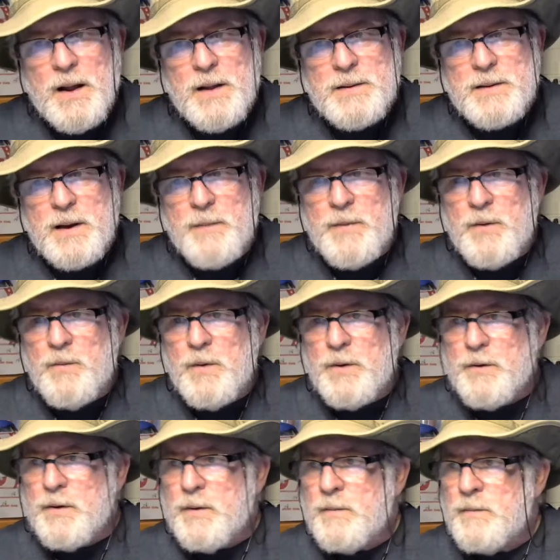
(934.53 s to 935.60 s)
that's got me
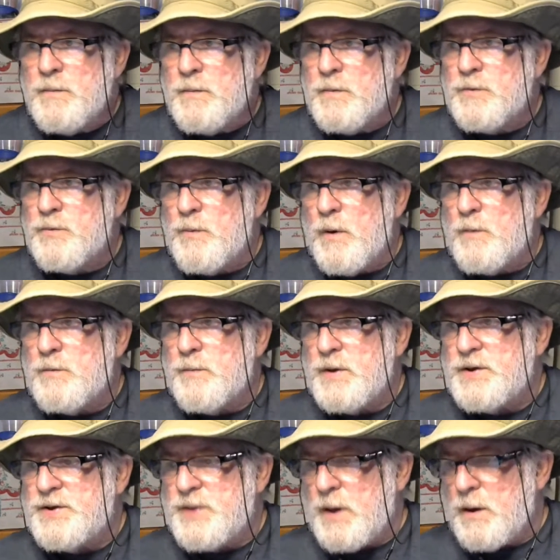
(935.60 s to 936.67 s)
wondering what's wrong with
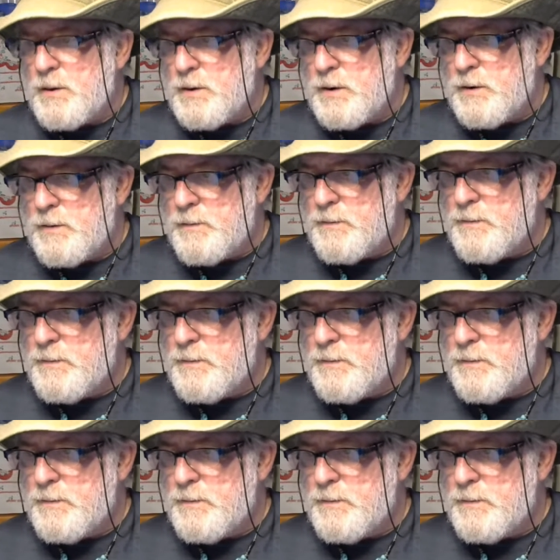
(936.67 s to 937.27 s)
my sound here.